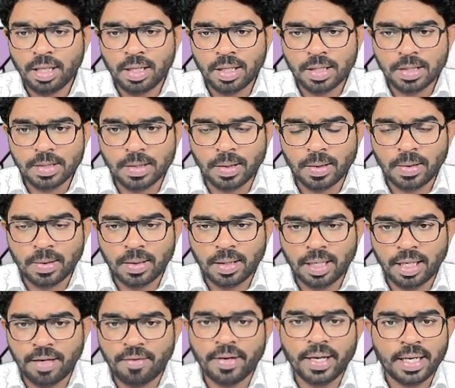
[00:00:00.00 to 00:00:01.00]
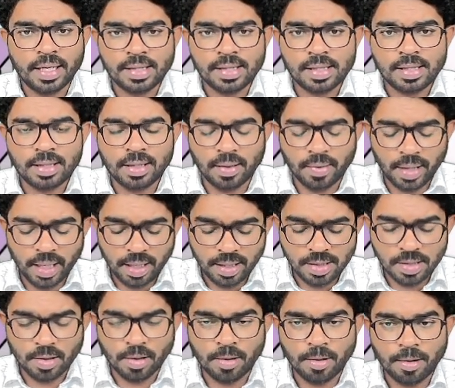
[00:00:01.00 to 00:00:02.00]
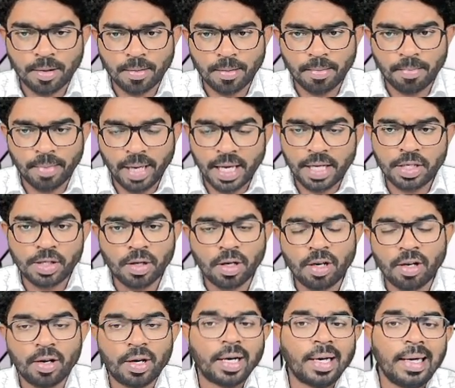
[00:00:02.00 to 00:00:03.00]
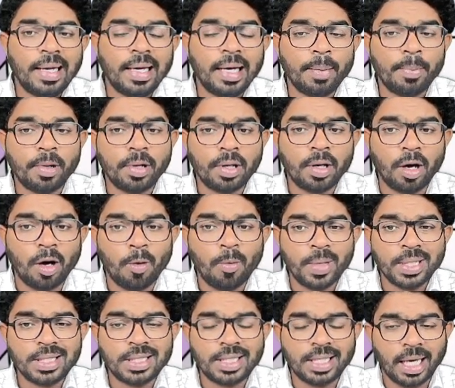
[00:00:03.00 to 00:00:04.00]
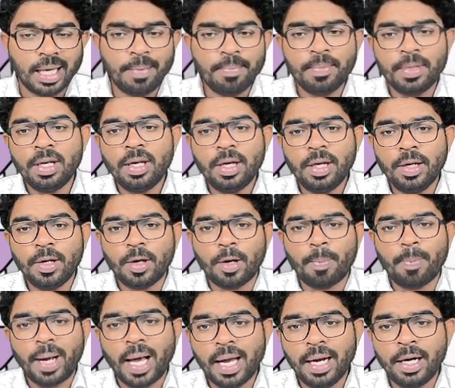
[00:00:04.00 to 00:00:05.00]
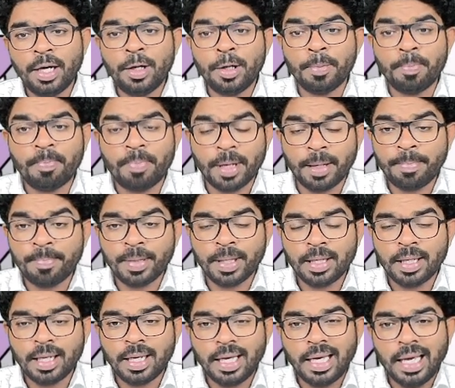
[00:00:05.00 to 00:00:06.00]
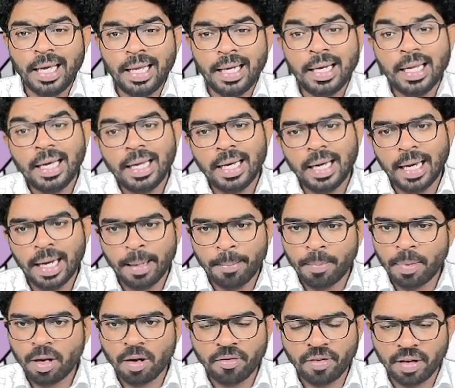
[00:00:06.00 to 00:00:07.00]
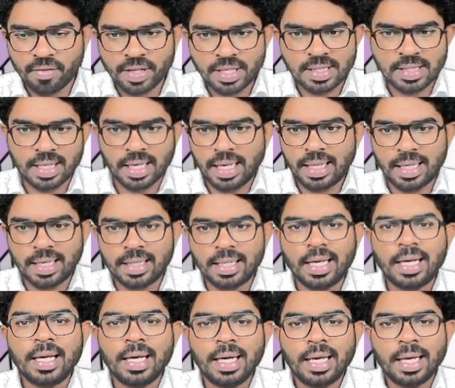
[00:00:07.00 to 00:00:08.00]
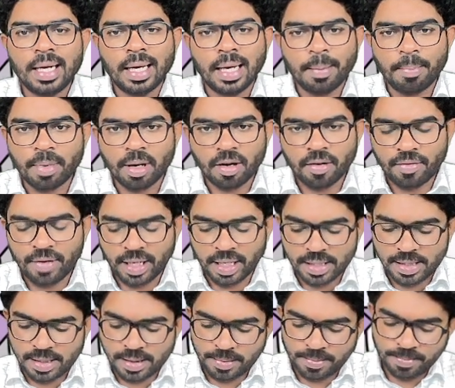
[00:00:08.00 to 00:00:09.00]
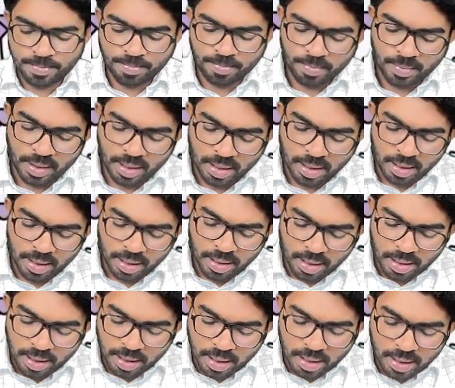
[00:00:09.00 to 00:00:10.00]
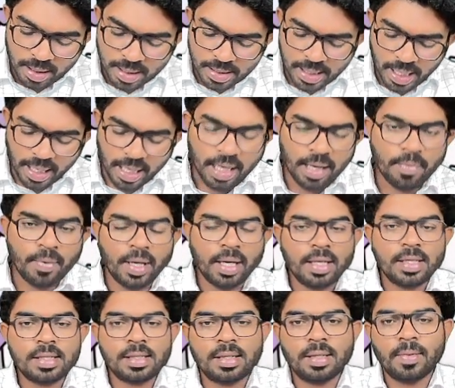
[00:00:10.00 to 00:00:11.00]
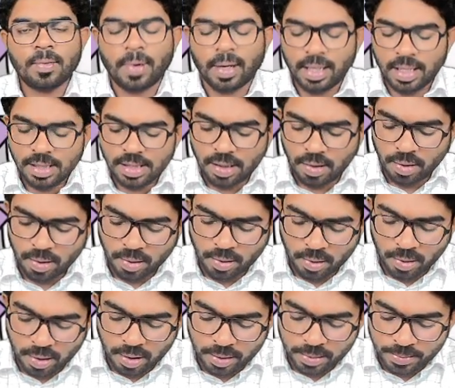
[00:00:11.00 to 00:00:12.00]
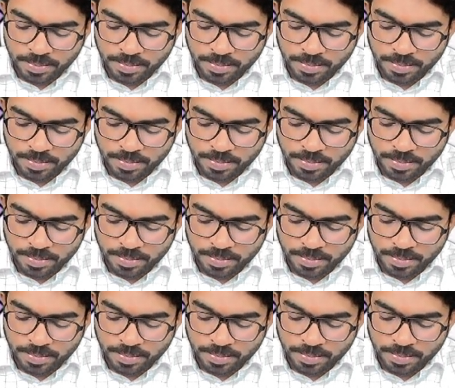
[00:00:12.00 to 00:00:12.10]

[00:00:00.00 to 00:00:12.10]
So it varies. Okay. So make sure you're clear about how much time you're planning to prep in number of hours rather than number of days. The second one is what is your goal?